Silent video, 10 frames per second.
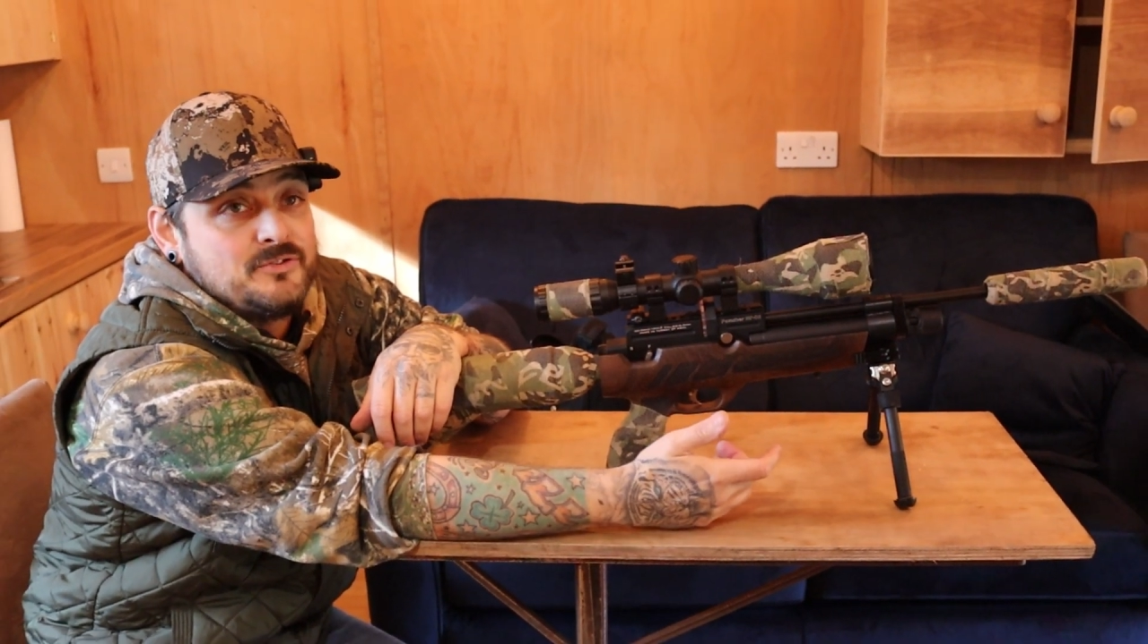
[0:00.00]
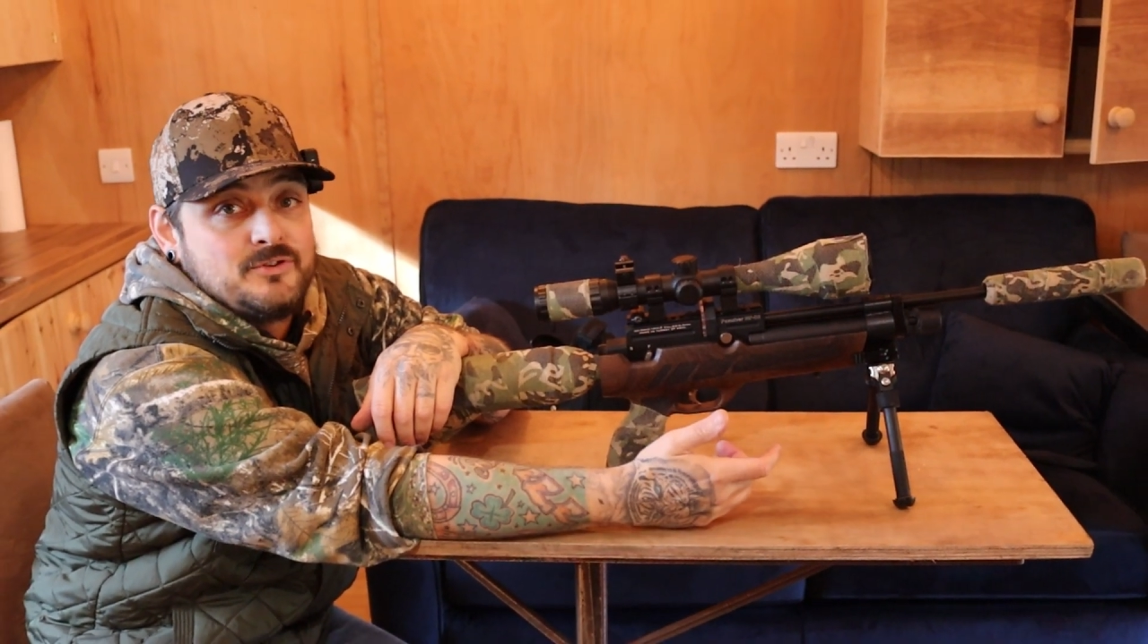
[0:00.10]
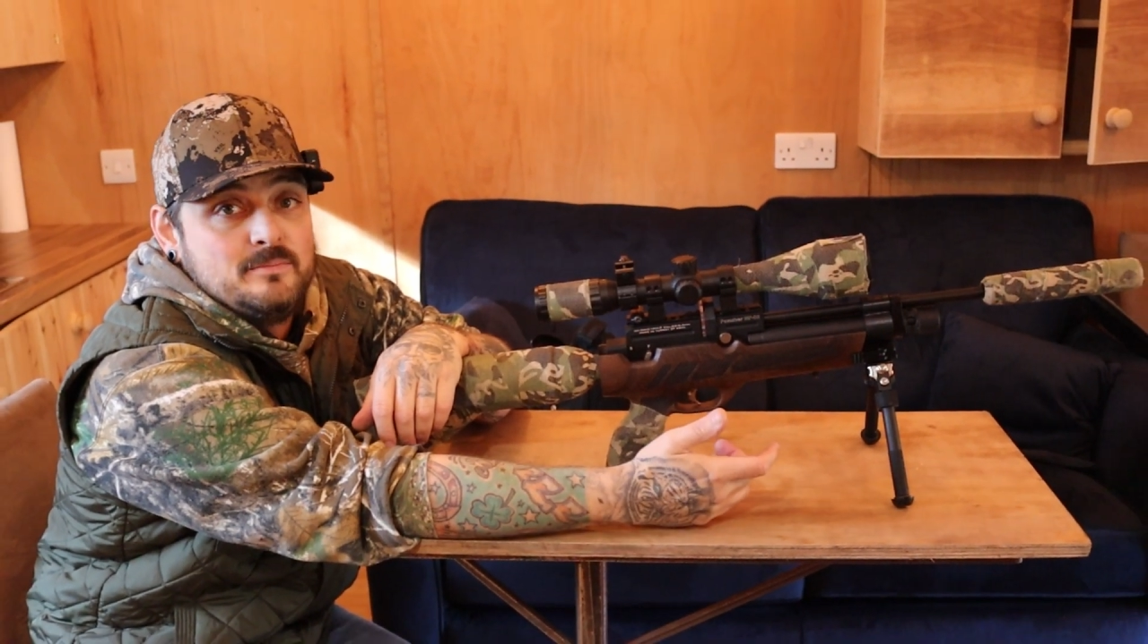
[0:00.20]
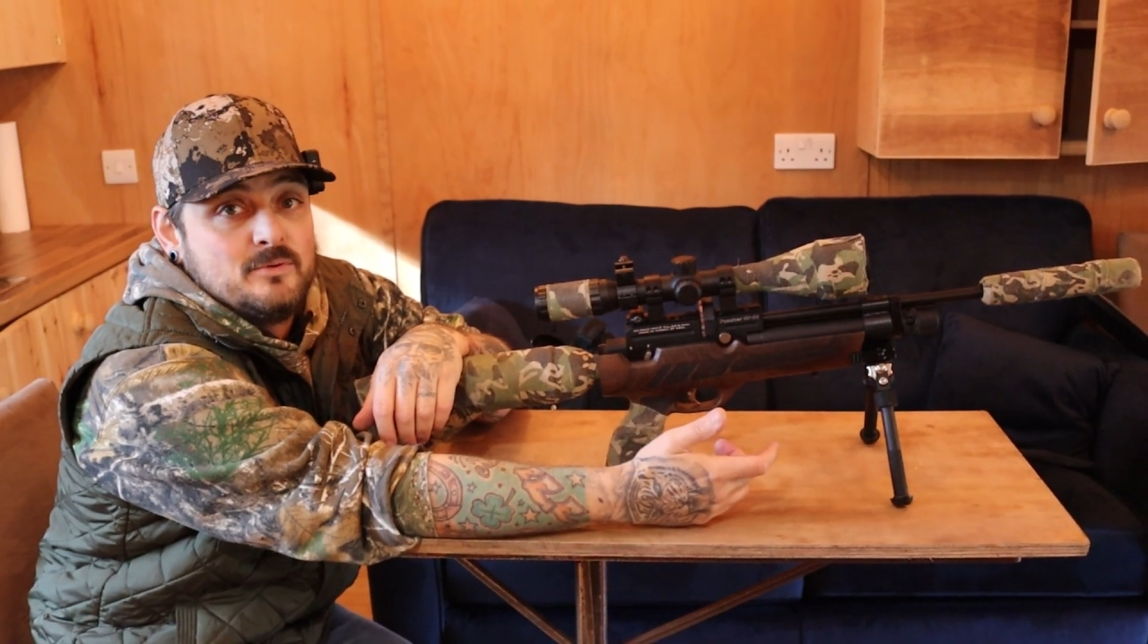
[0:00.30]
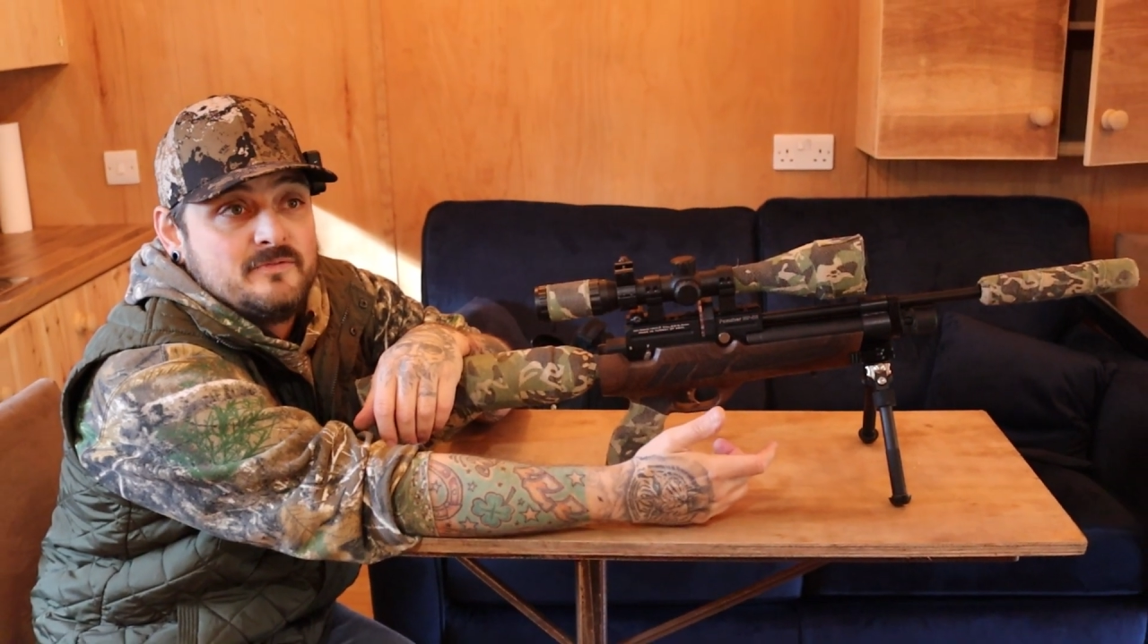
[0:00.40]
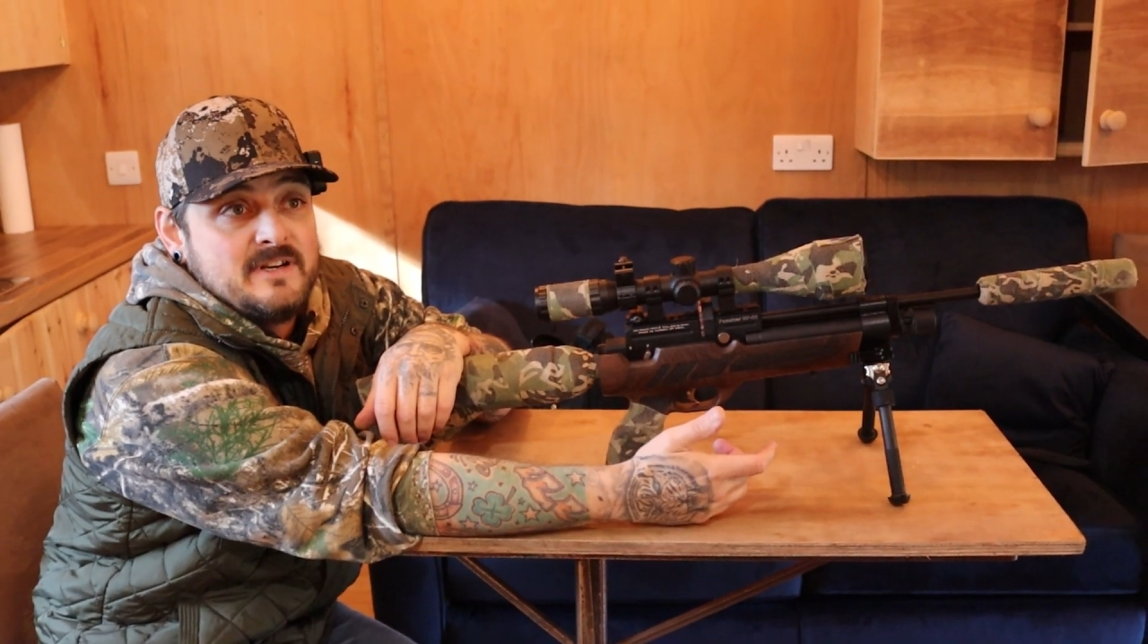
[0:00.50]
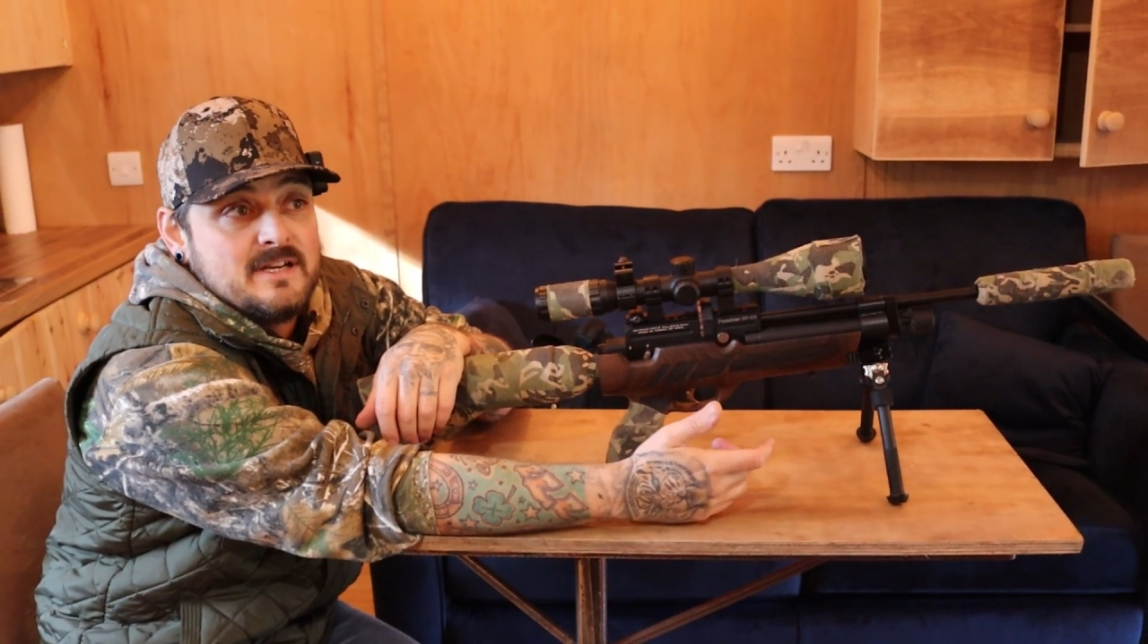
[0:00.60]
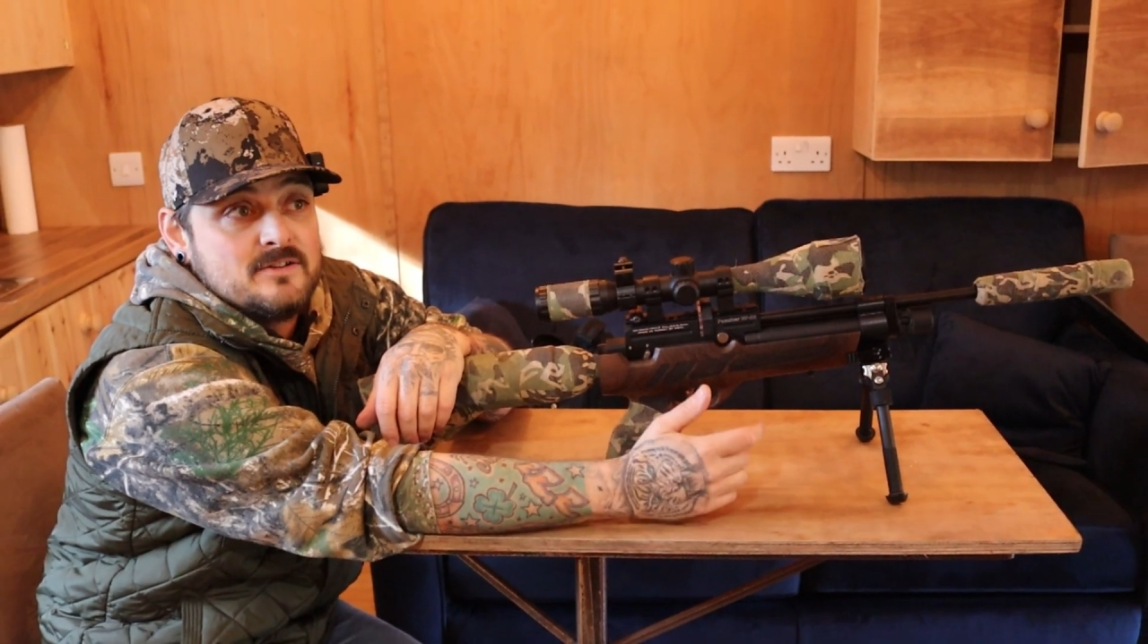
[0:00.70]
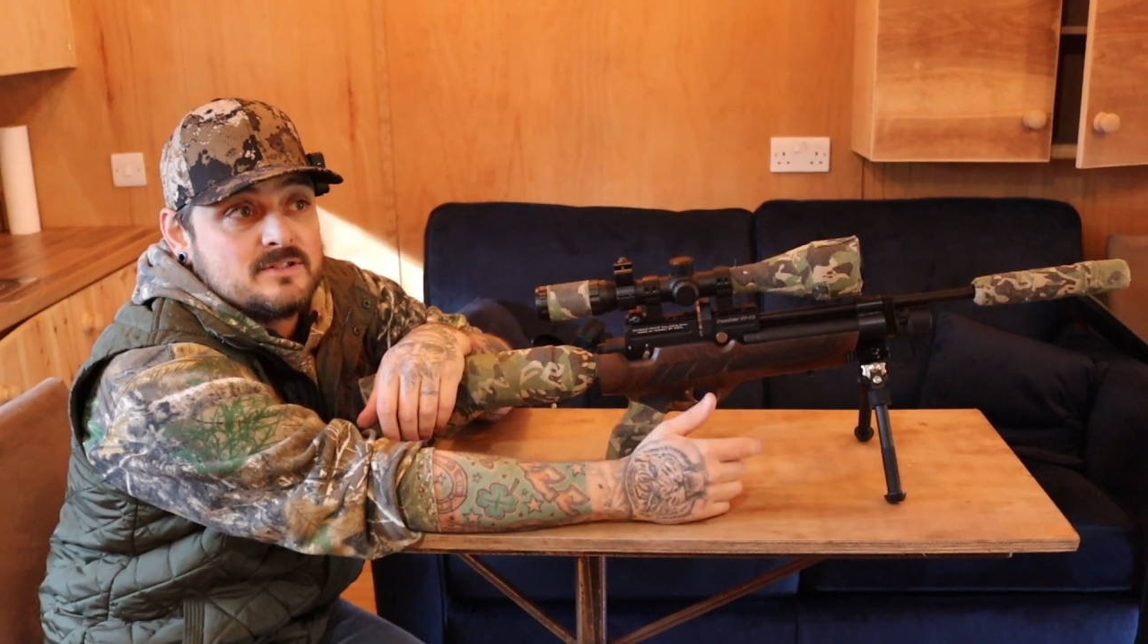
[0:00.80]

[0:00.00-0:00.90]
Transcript: do more videos,